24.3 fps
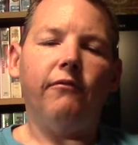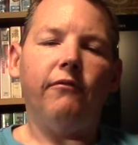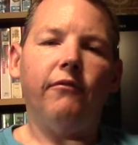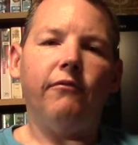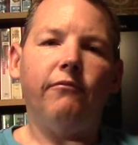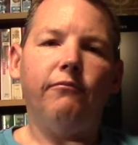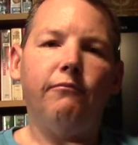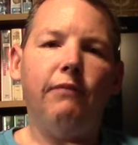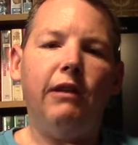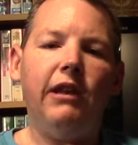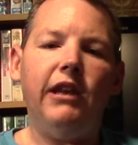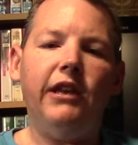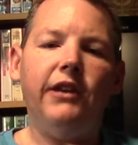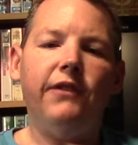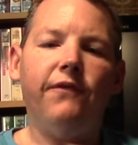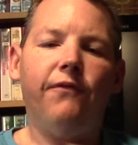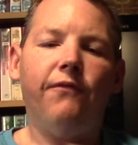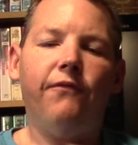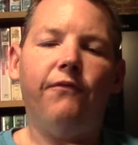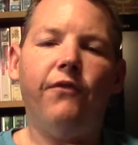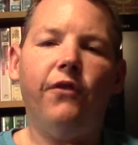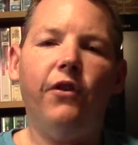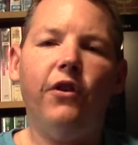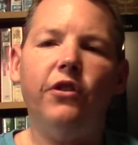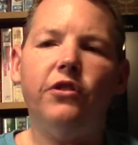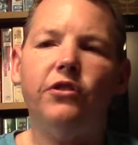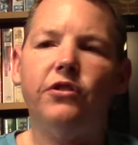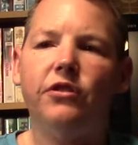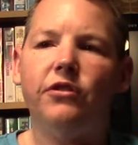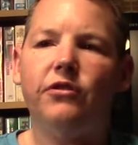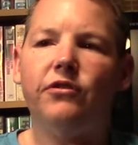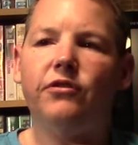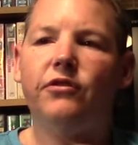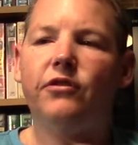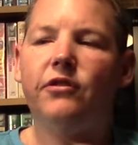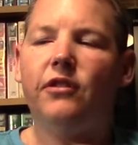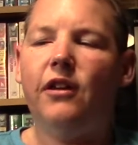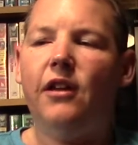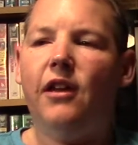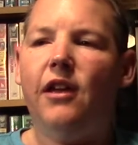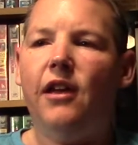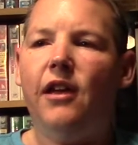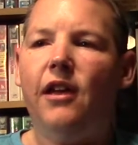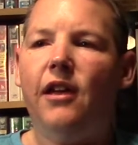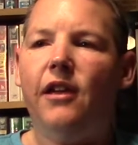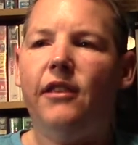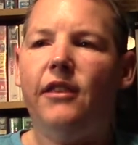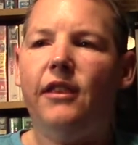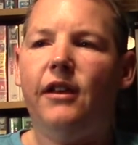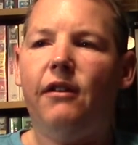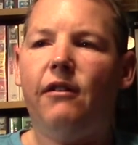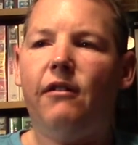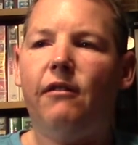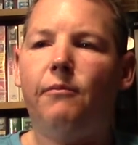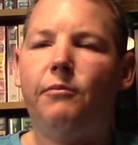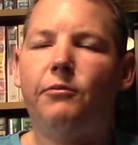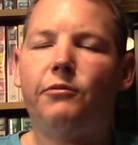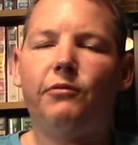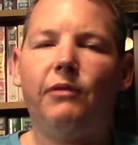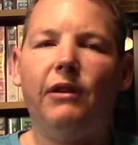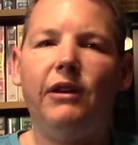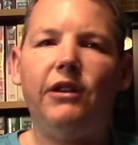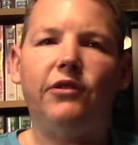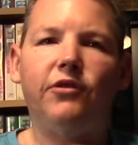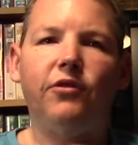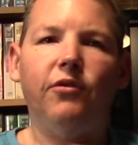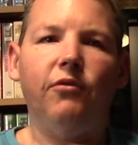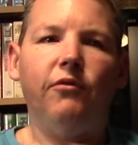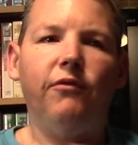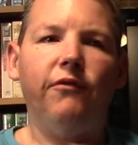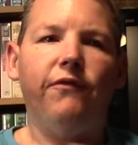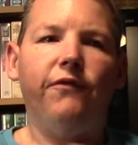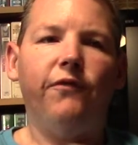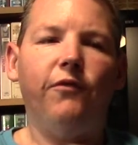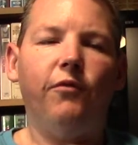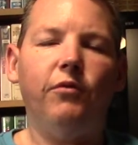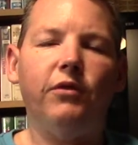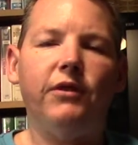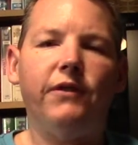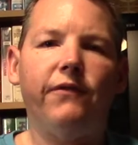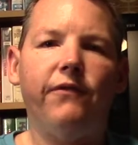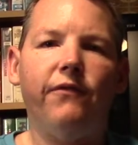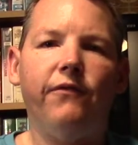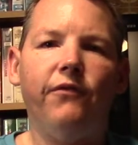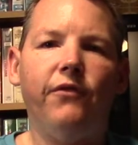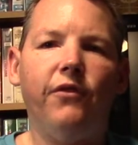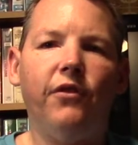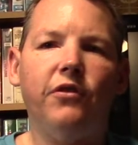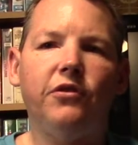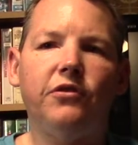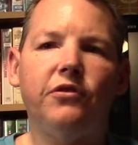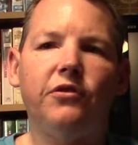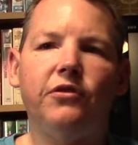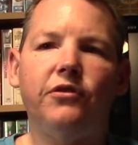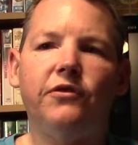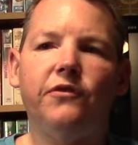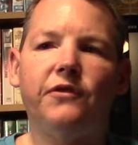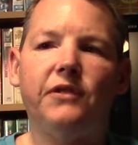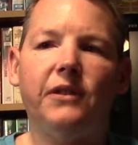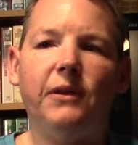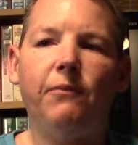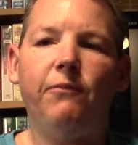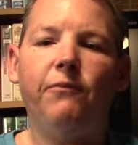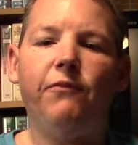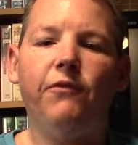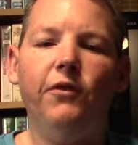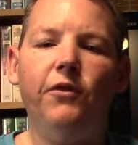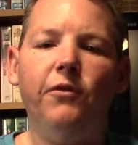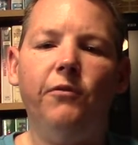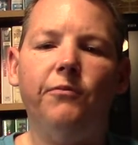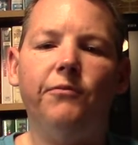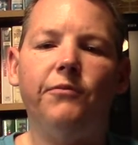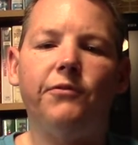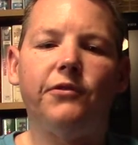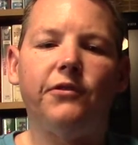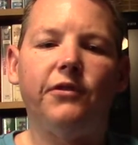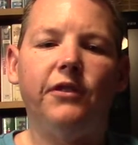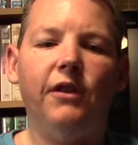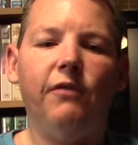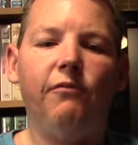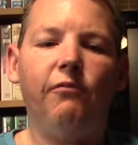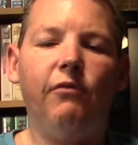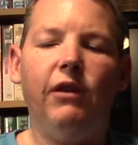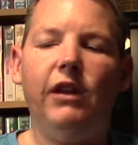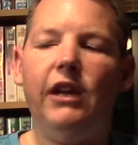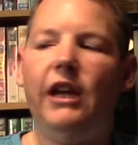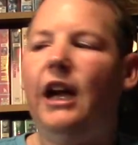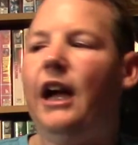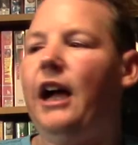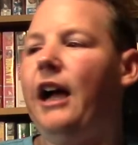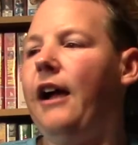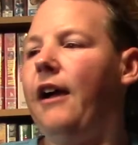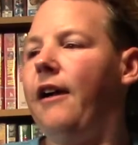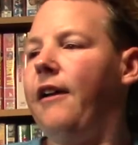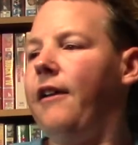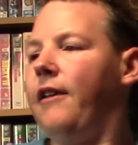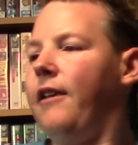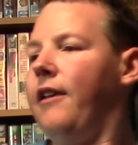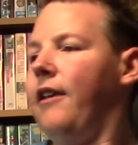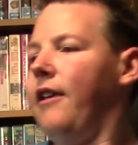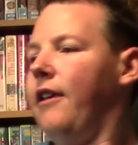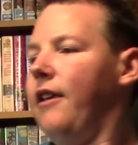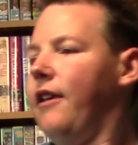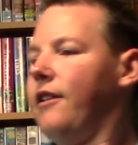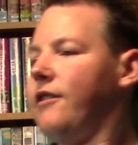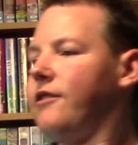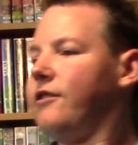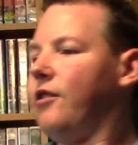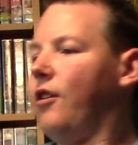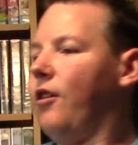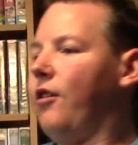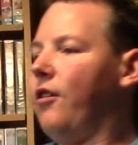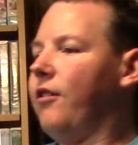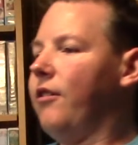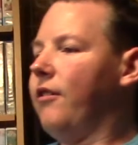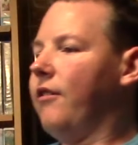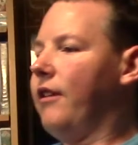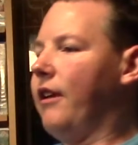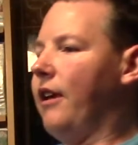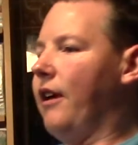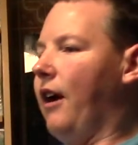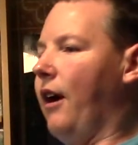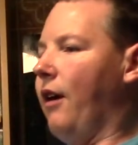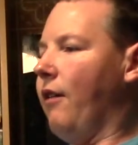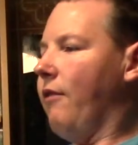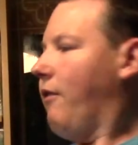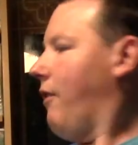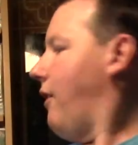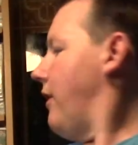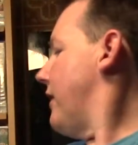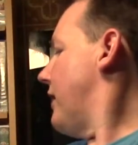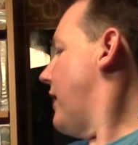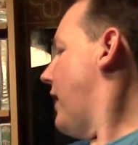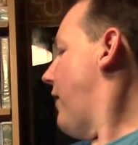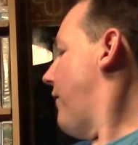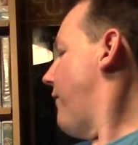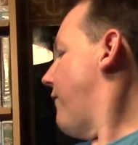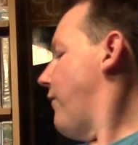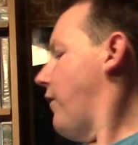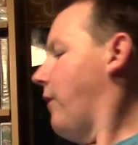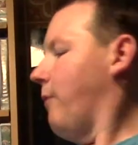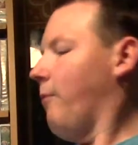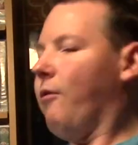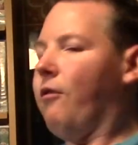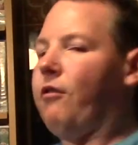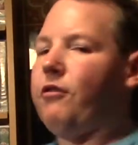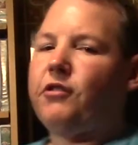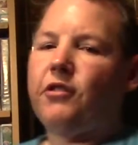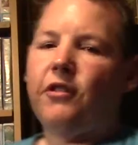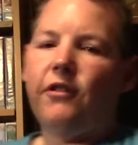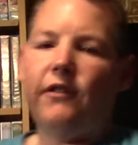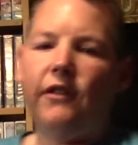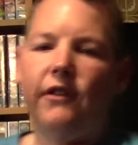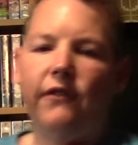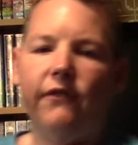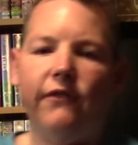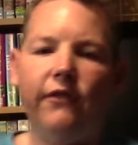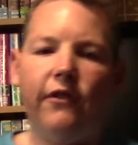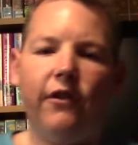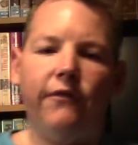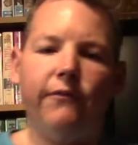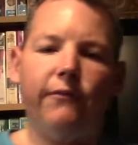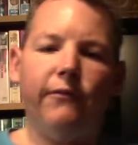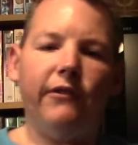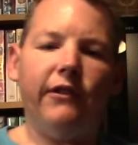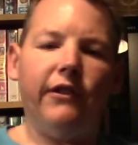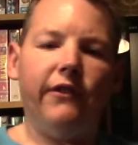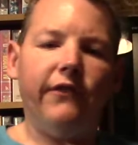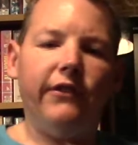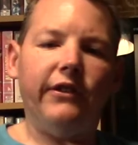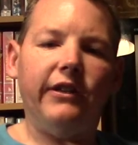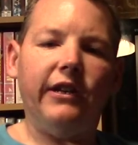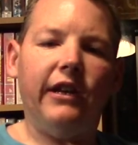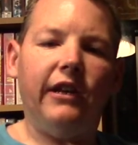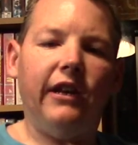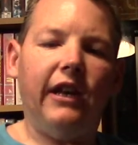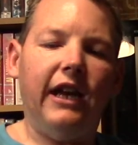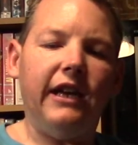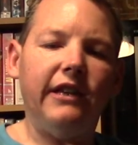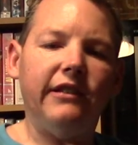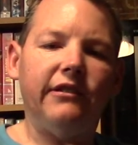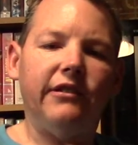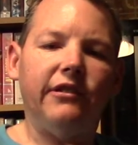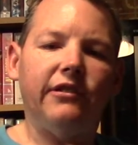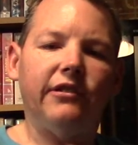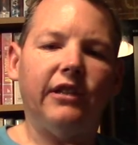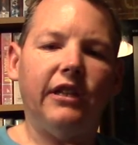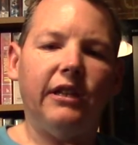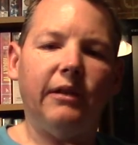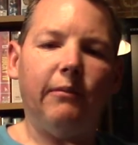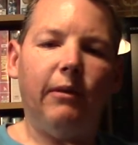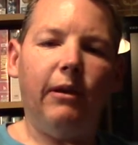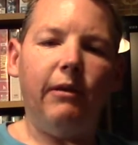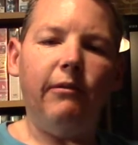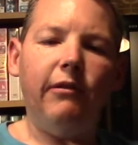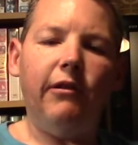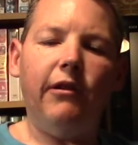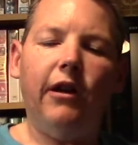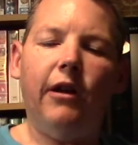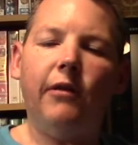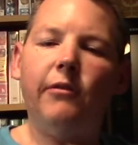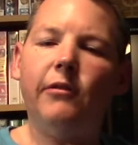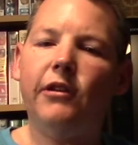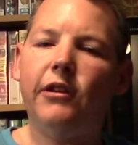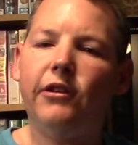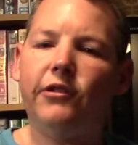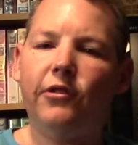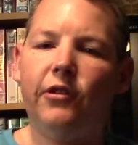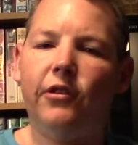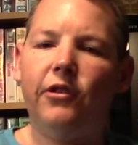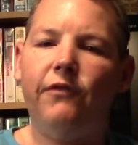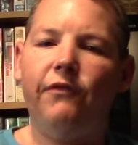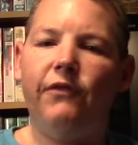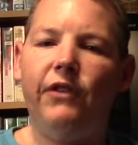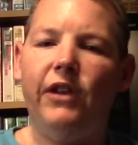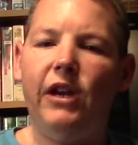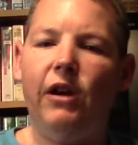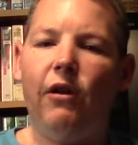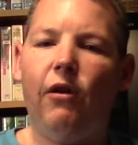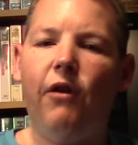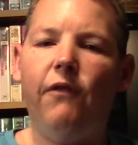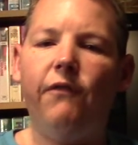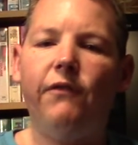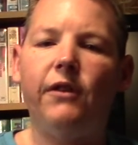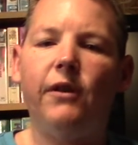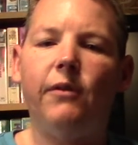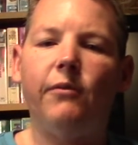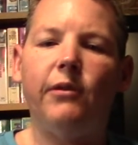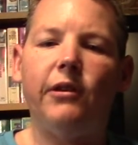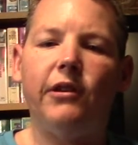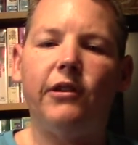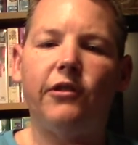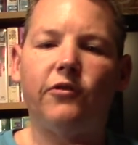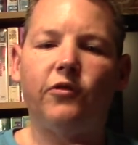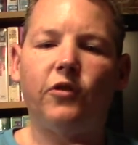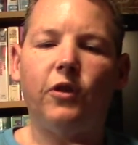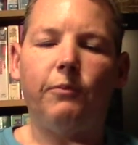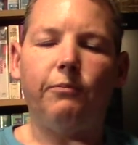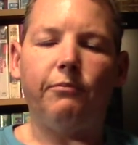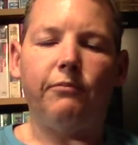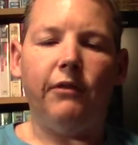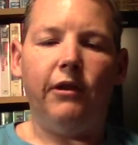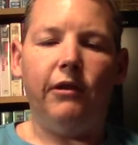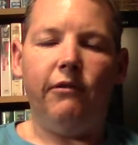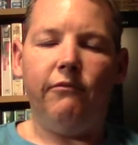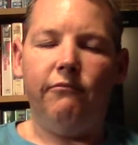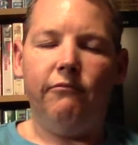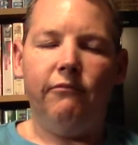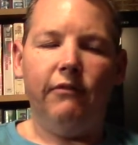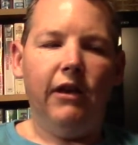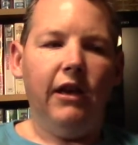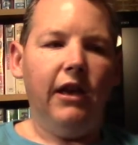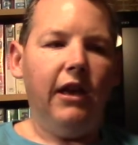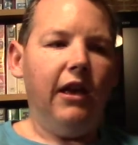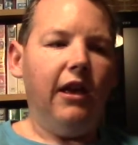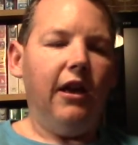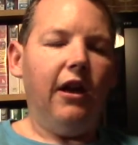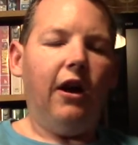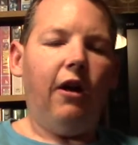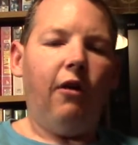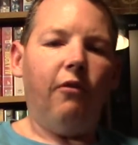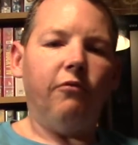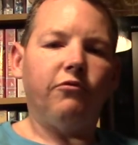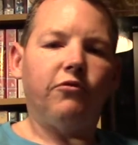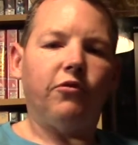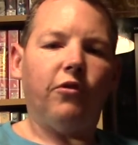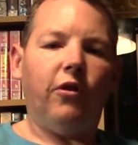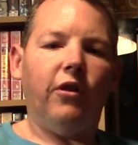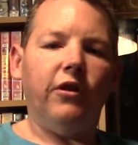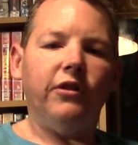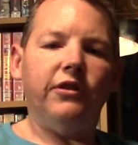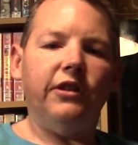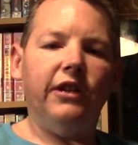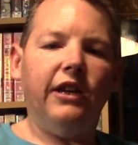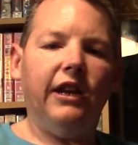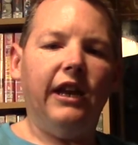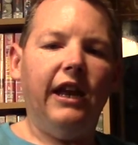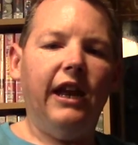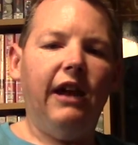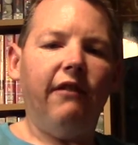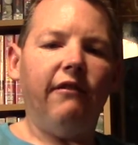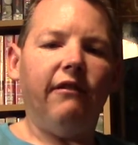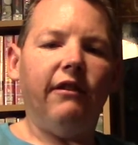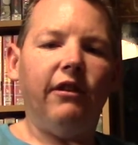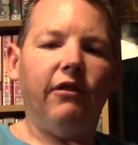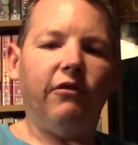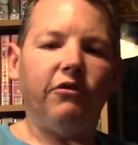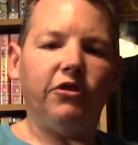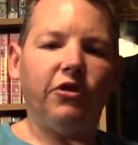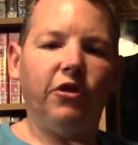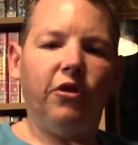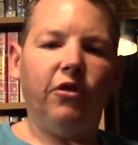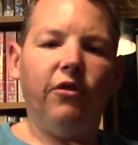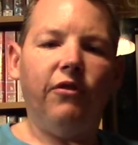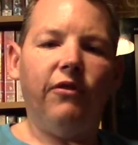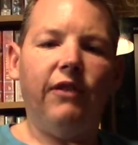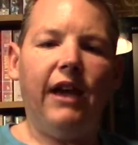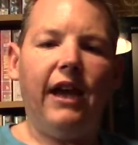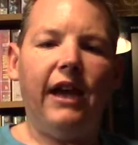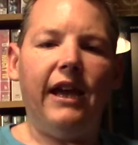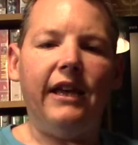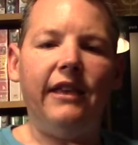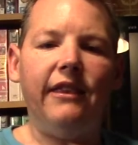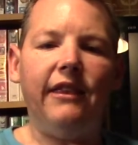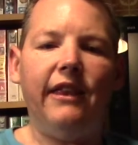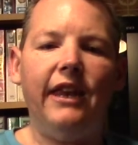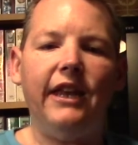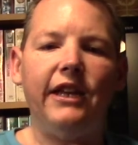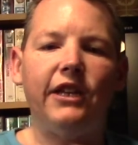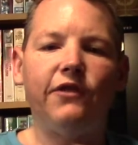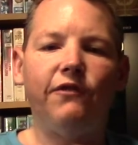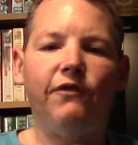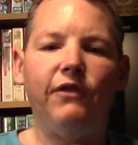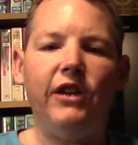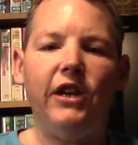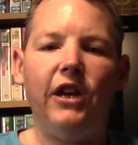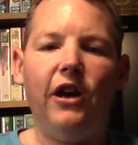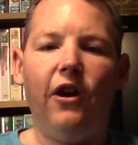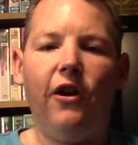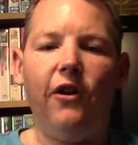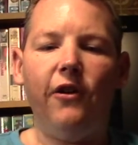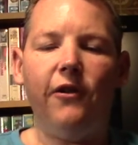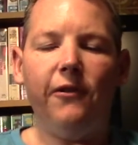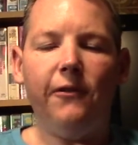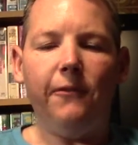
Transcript: many different versions. There are between 2 and 4 different versions of some films. There really are. So I can't find my Return of the Living Dead Laserdisc at the moment. I'm going to turn the video off, and I'm going to stop, and I'll try and dig it out, and I'll show you that in the next video.